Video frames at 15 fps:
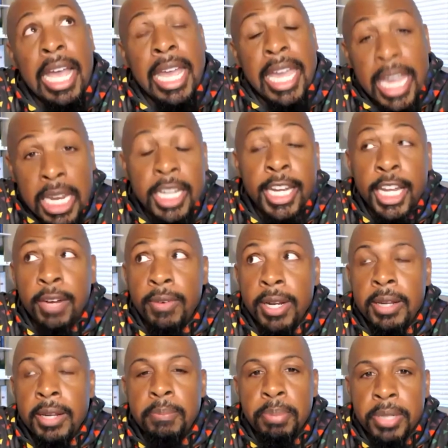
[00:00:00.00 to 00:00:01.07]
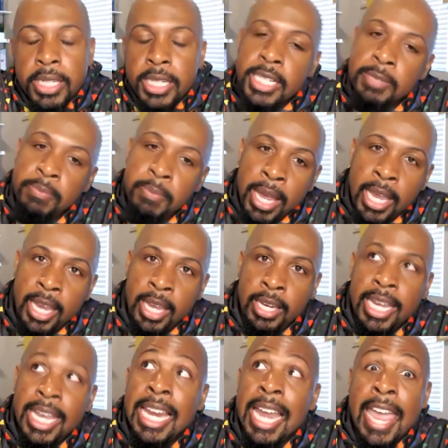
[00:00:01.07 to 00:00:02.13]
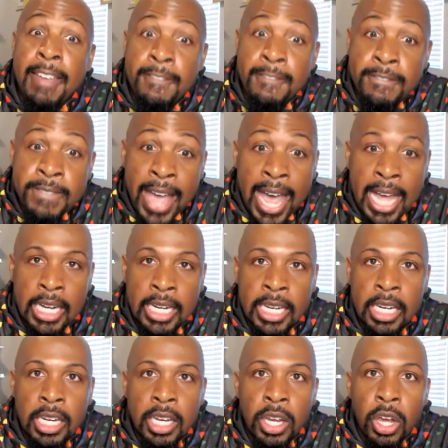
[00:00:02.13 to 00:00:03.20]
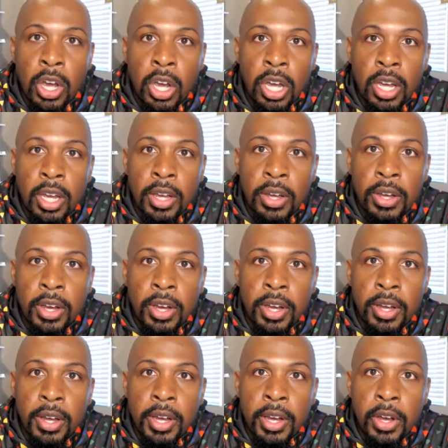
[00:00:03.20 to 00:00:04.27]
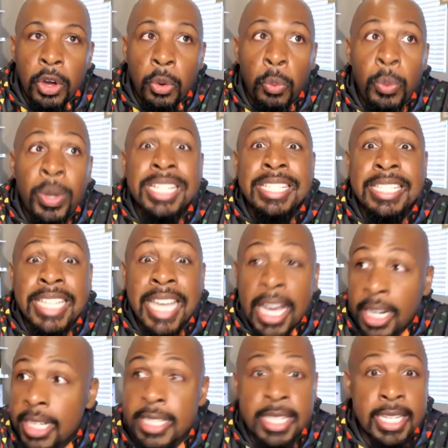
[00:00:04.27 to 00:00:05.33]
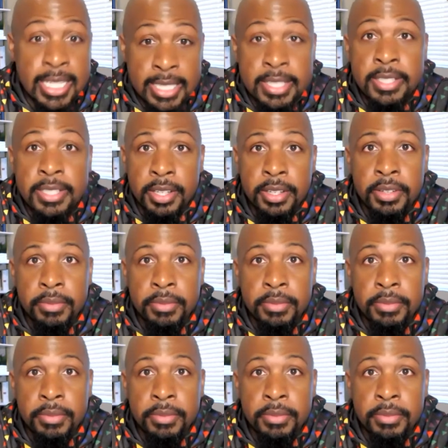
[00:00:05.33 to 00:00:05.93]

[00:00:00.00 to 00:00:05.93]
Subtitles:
He literally put this man in a valley with skeletons.